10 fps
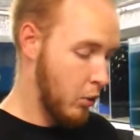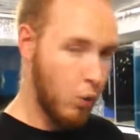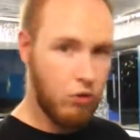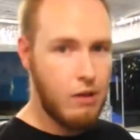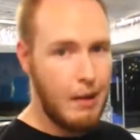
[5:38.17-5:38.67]

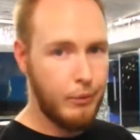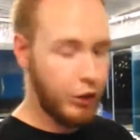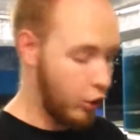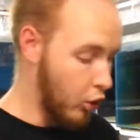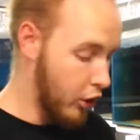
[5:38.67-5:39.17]
We'll wrap the
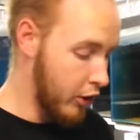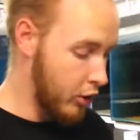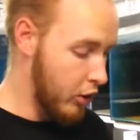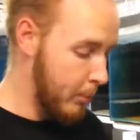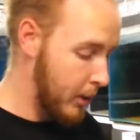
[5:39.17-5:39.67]
sucker
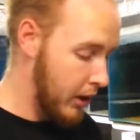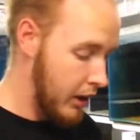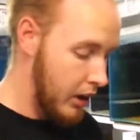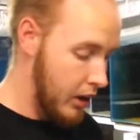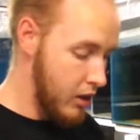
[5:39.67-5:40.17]
up.
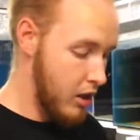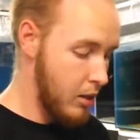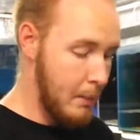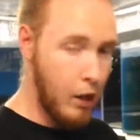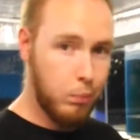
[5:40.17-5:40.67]

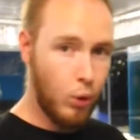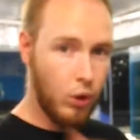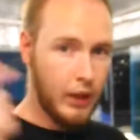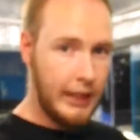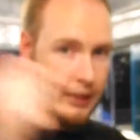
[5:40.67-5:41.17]
I'll
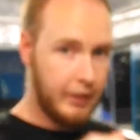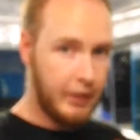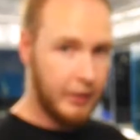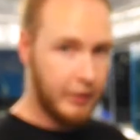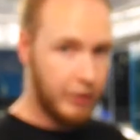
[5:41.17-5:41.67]
put links
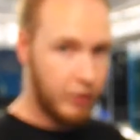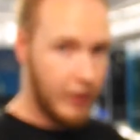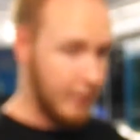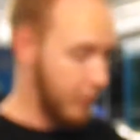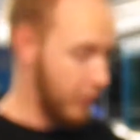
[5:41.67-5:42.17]
in the
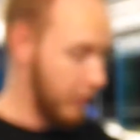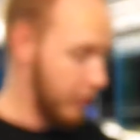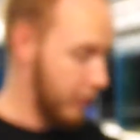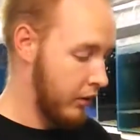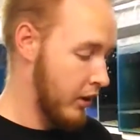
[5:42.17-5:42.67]

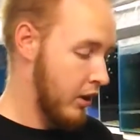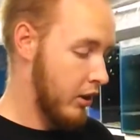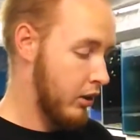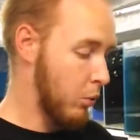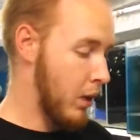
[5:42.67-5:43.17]
descriptions
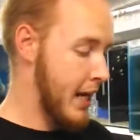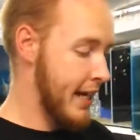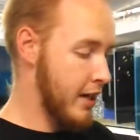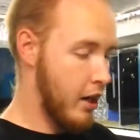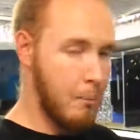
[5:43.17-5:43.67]
to where
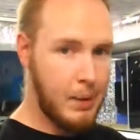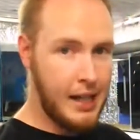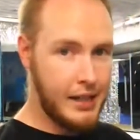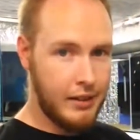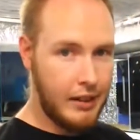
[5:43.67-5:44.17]
you can
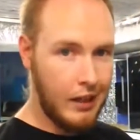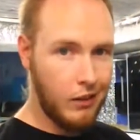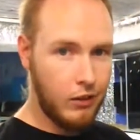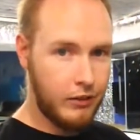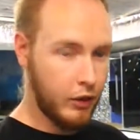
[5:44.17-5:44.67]
buy
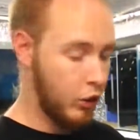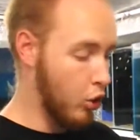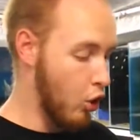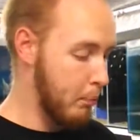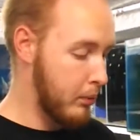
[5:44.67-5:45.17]
yourselves the
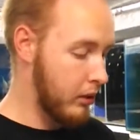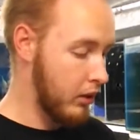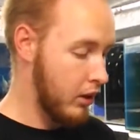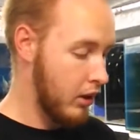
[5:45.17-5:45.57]
tubs.